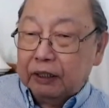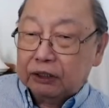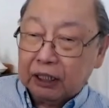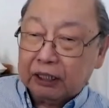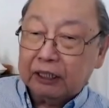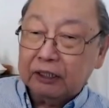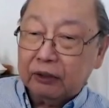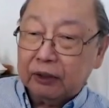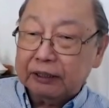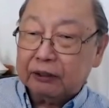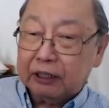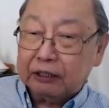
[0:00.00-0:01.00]
second
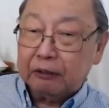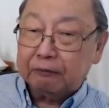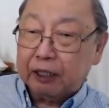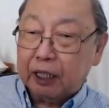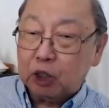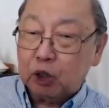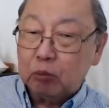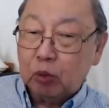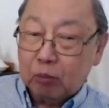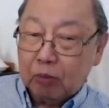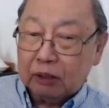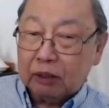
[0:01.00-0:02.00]
great rectification
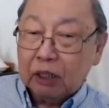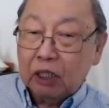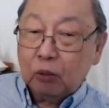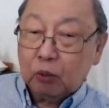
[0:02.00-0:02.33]
movement